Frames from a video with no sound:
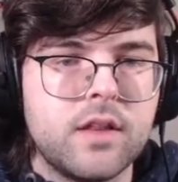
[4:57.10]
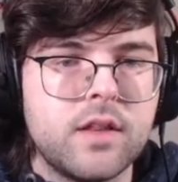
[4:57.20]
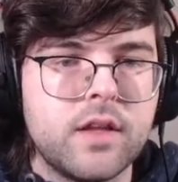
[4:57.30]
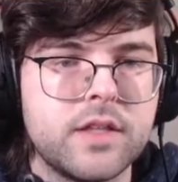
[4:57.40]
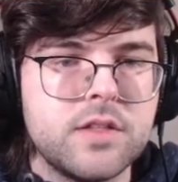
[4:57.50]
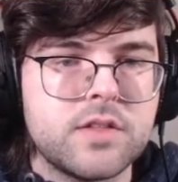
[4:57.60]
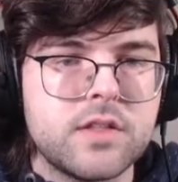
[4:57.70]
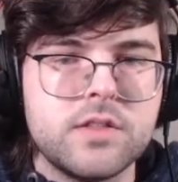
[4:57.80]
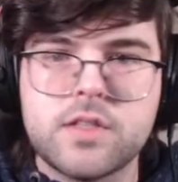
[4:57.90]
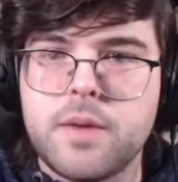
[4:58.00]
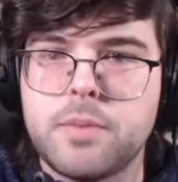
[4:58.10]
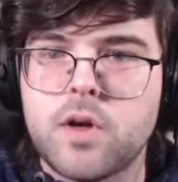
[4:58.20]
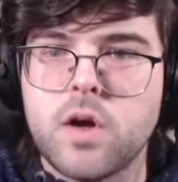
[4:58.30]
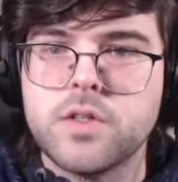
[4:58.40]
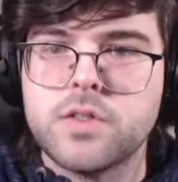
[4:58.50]
these type of
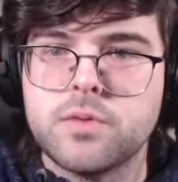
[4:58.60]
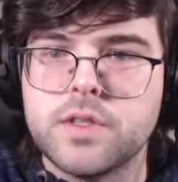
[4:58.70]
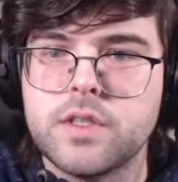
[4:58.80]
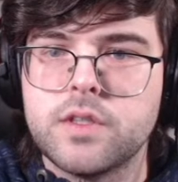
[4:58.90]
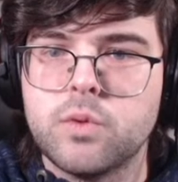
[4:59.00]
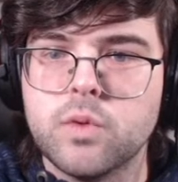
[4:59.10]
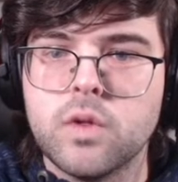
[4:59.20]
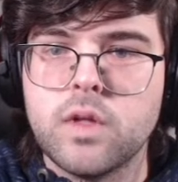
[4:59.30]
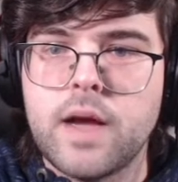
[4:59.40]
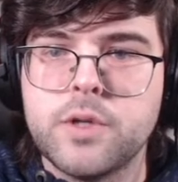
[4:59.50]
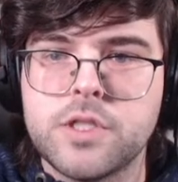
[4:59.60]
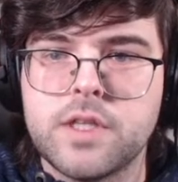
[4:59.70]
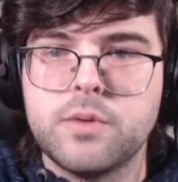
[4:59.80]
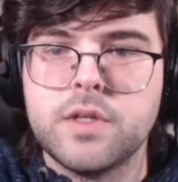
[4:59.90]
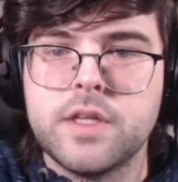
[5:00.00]
cards are really cool. I wish
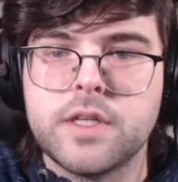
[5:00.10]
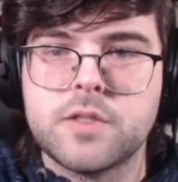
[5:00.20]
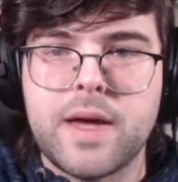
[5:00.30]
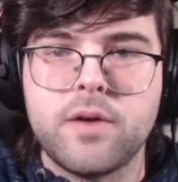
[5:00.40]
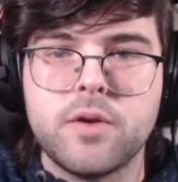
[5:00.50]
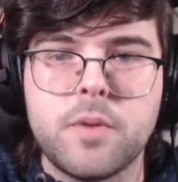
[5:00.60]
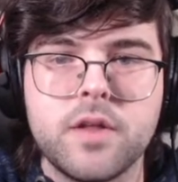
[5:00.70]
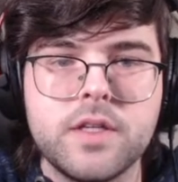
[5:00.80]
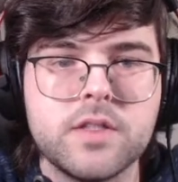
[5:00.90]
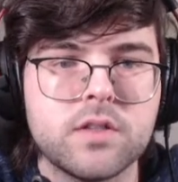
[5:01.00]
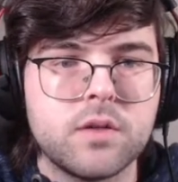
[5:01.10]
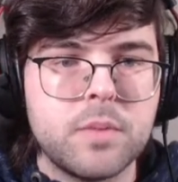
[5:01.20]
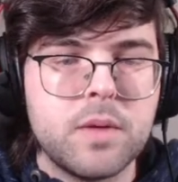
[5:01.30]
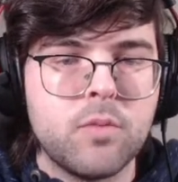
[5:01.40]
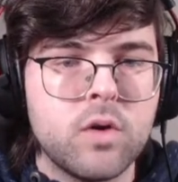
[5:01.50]
they would expound upon these a little
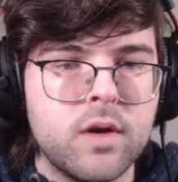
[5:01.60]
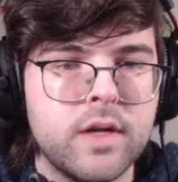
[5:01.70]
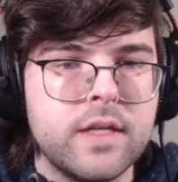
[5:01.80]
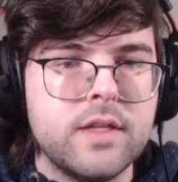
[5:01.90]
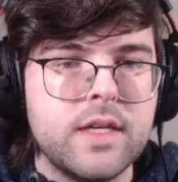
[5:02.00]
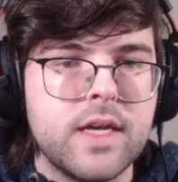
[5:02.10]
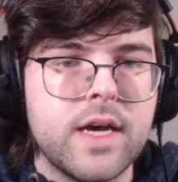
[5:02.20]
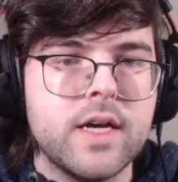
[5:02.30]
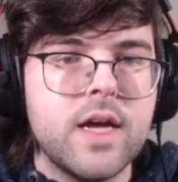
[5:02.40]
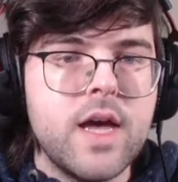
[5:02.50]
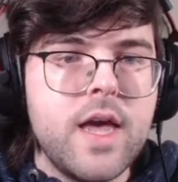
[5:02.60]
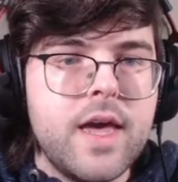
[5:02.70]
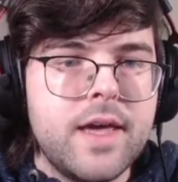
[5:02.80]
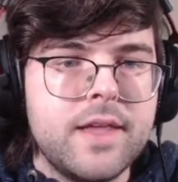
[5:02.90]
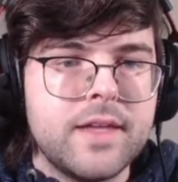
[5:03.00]
bit more in
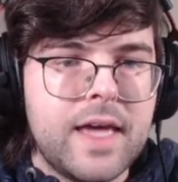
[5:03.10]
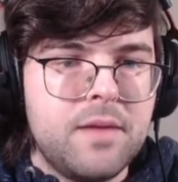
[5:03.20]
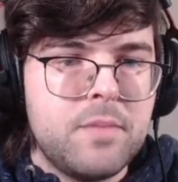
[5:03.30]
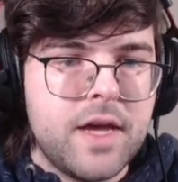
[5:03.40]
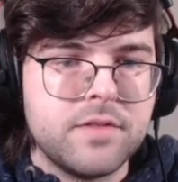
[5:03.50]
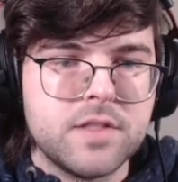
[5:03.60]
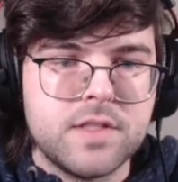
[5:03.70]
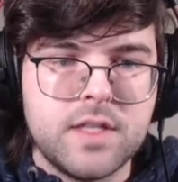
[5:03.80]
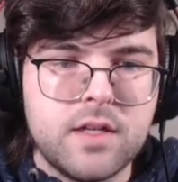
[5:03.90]
the game. I haven't seen